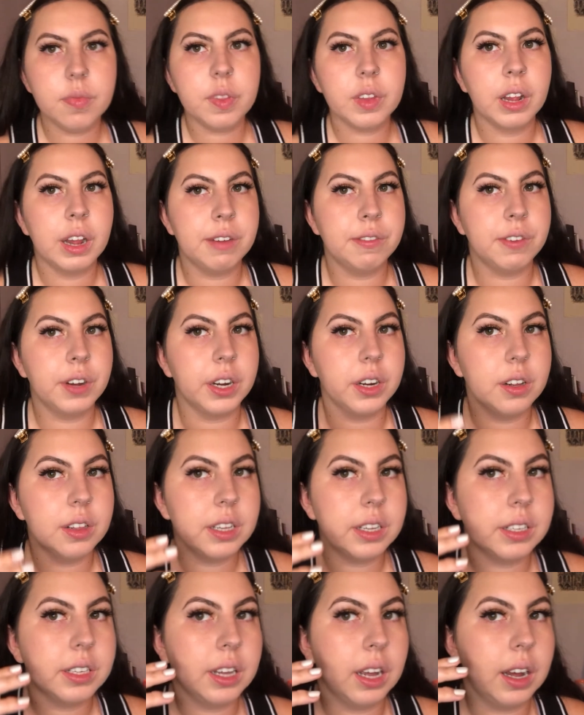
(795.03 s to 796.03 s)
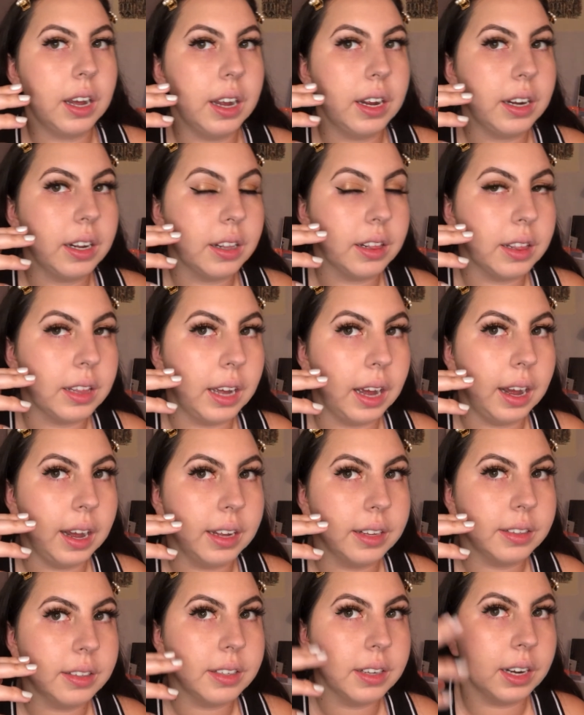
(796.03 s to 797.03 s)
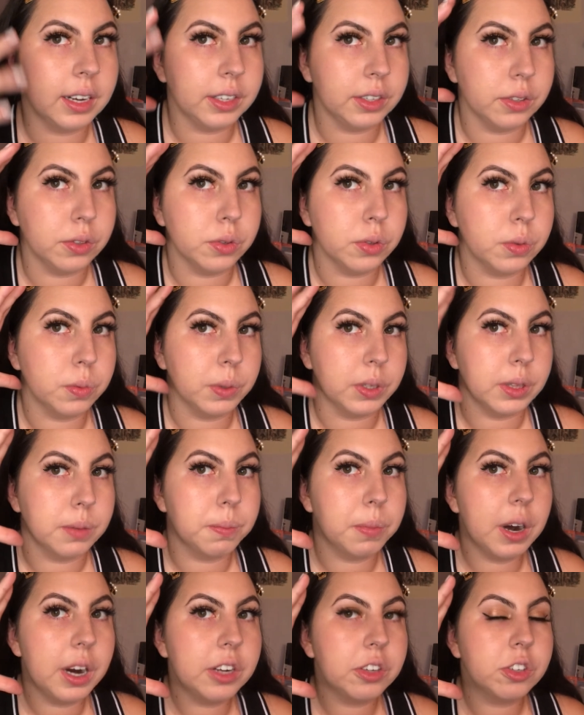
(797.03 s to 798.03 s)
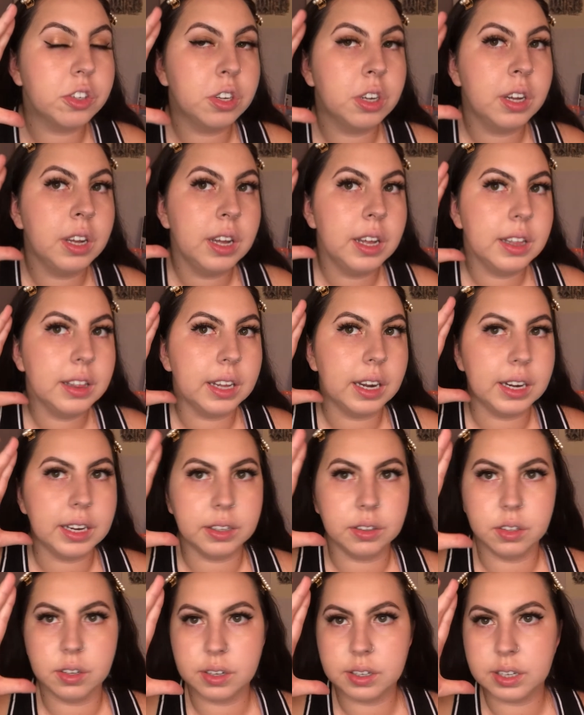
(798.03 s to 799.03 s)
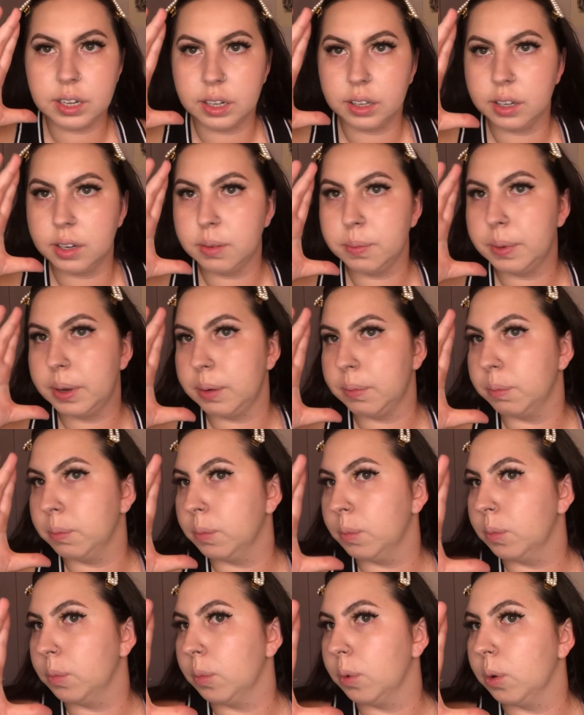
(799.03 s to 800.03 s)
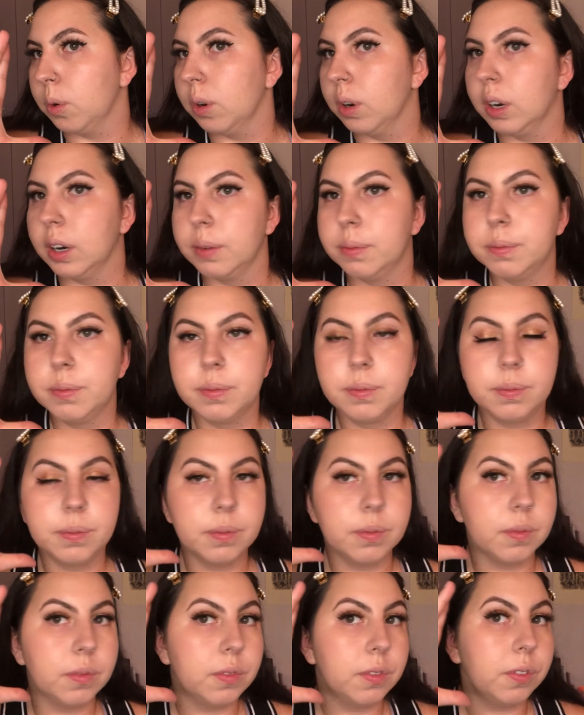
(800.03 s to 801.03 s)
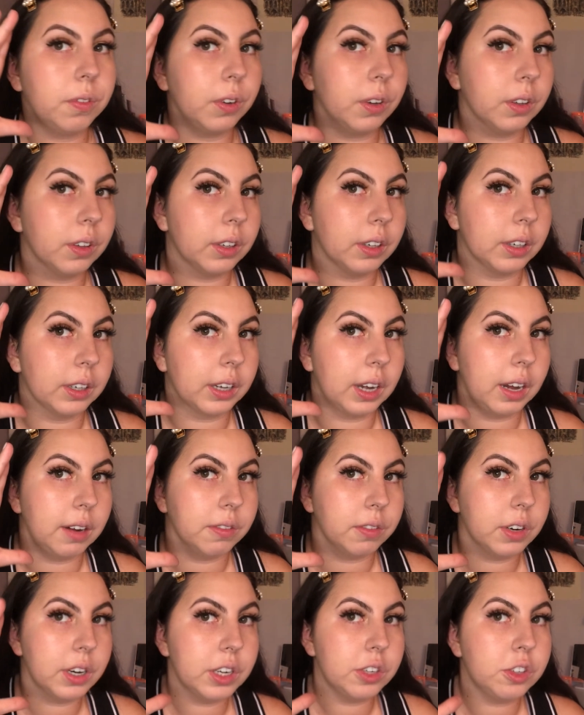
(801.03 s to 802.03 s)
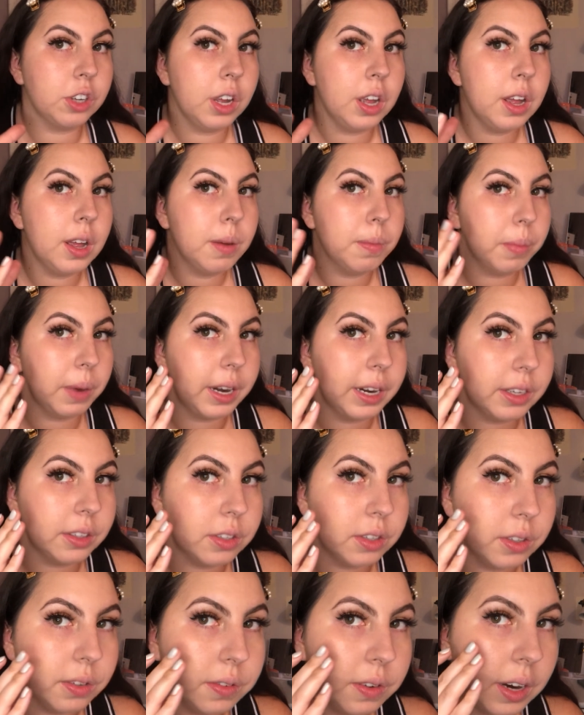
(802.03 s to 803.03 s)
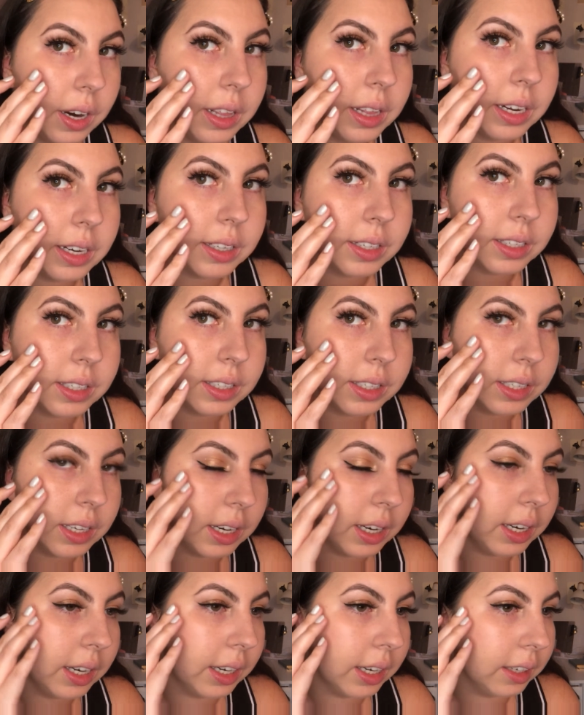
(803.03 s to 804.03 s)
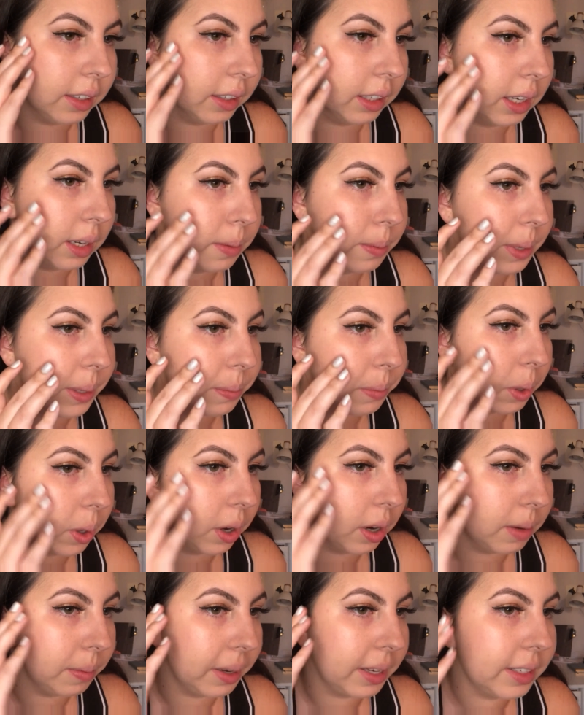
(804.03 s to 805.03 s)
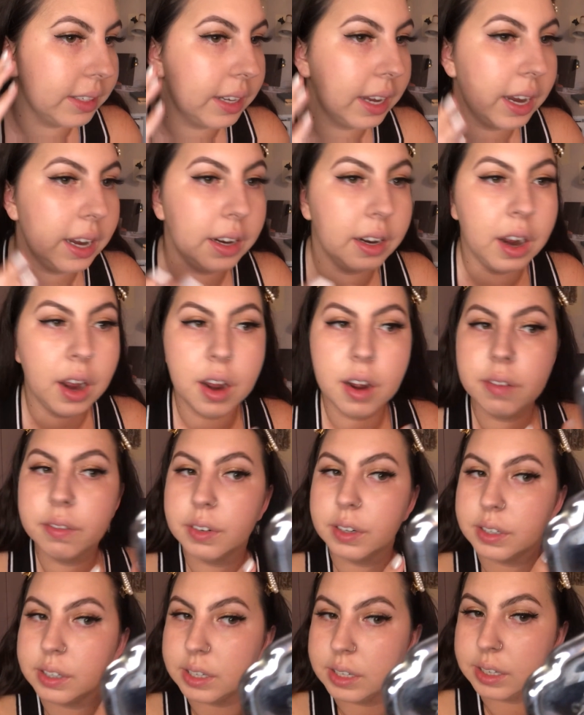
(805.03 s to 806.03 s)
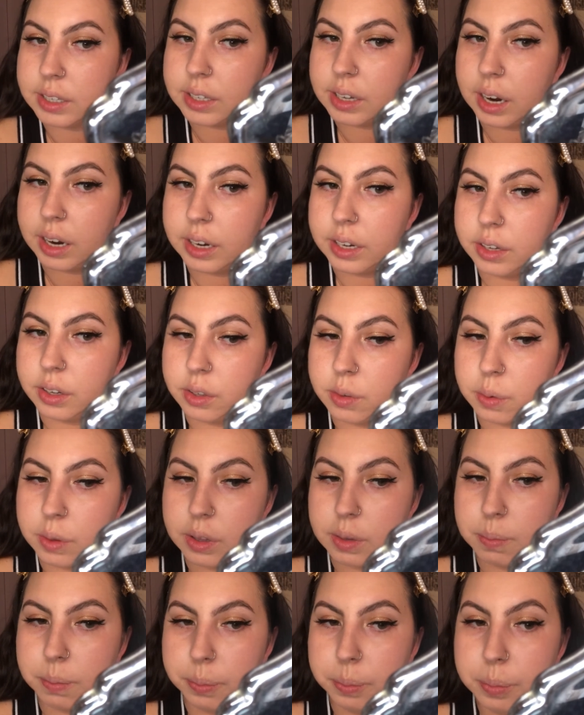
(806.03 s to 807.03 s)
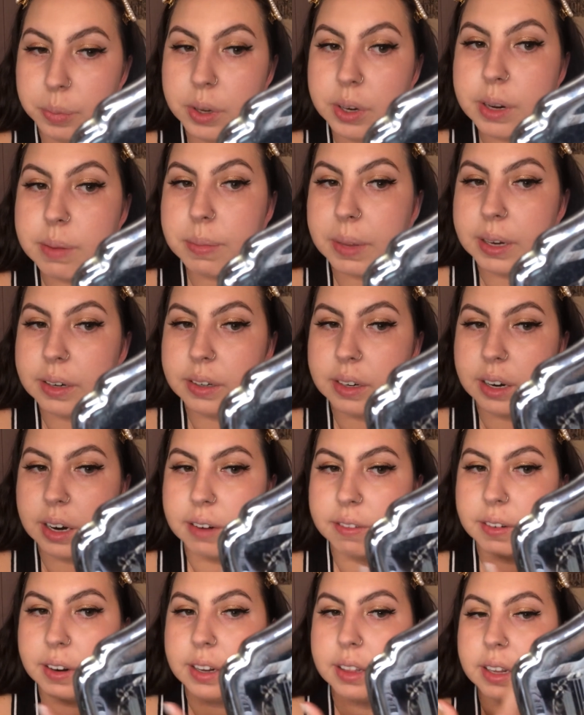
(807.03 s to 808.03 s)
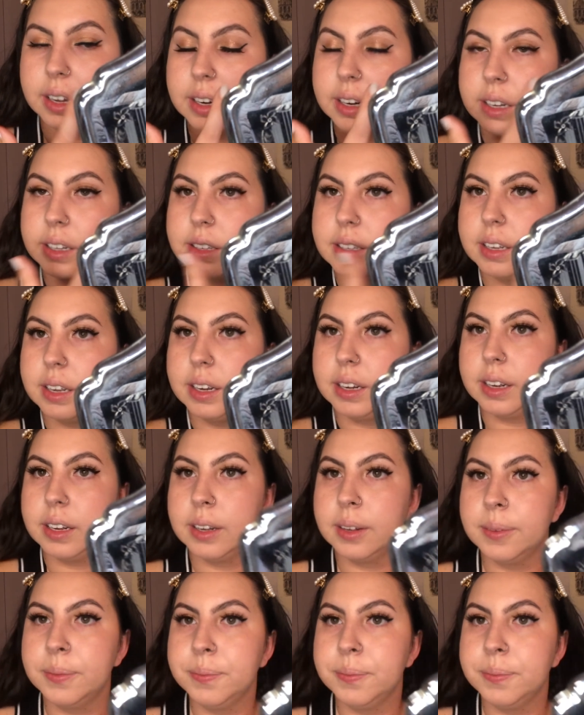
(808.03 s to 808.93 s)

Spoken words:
I found on the side that I used with the brush that it looks a little bit more fuller coverage, but I do find that it's sitting a little bit more on my skin versus the side I use with the Beauty Blender. I find that it's like